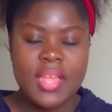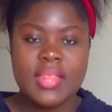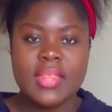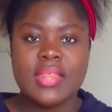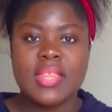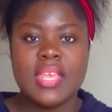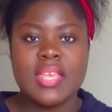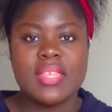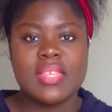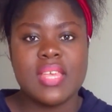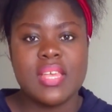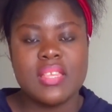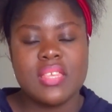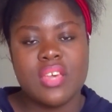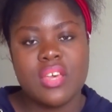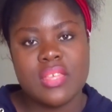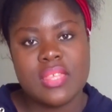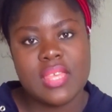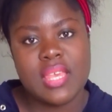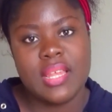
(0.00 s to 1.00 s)
they sent
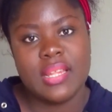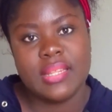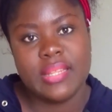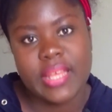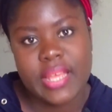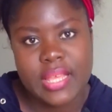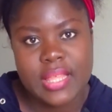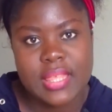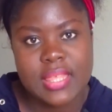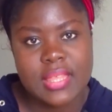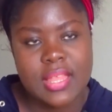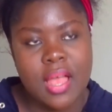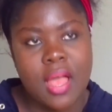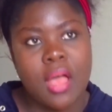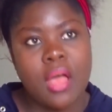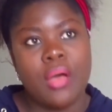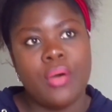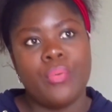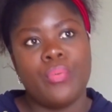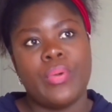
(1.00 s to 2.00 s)
us a date
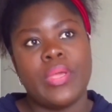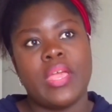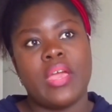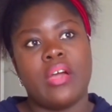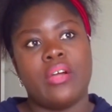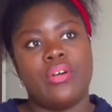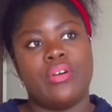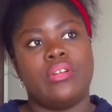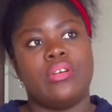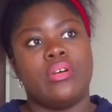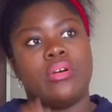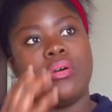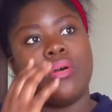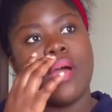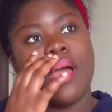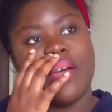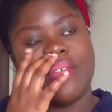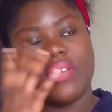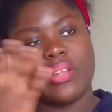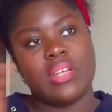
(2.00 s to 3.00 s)
that we are going to
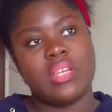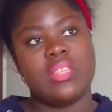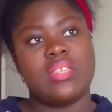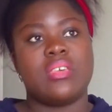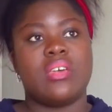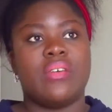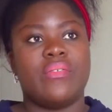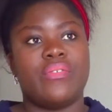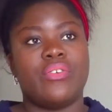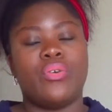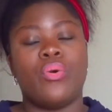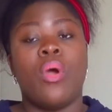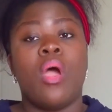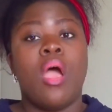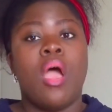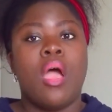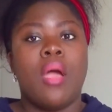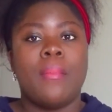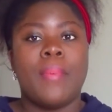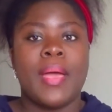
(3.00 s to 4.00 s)
have an interview
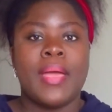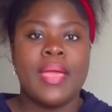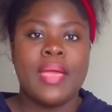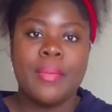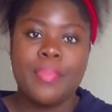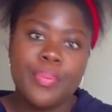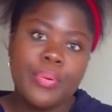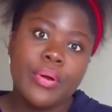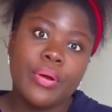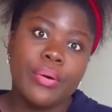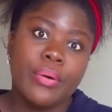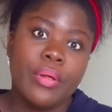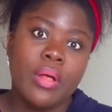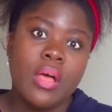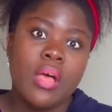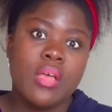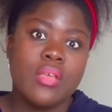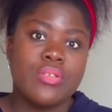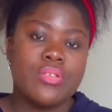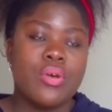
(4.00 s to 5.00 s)
by April.
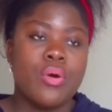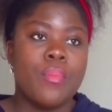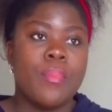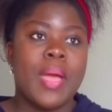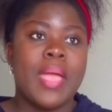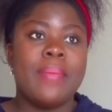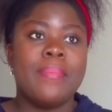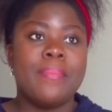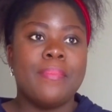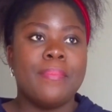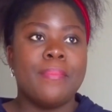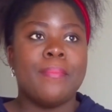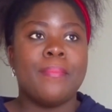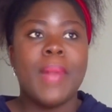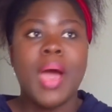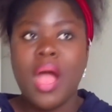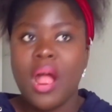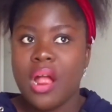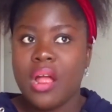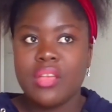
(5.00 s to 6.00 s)
So by
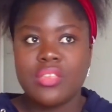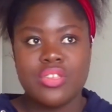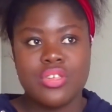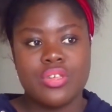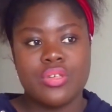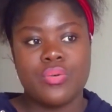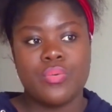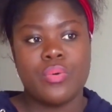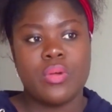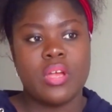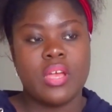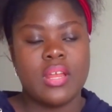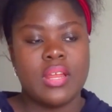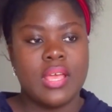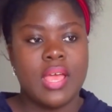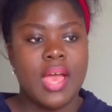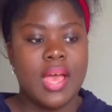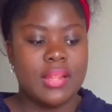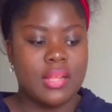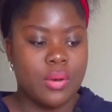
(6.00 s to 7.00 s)
March, we
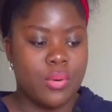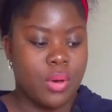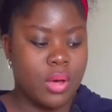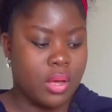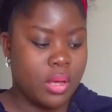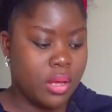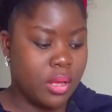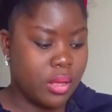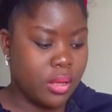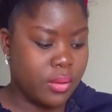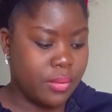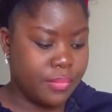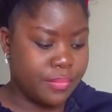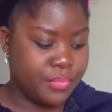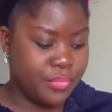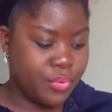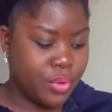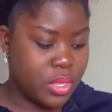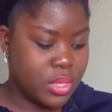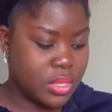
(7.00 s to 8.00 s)
already had our,
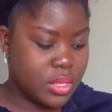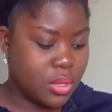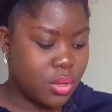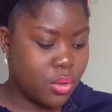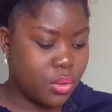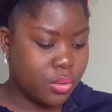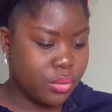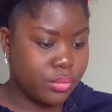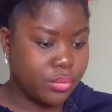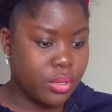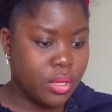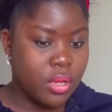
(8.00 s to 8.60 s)
what is it called?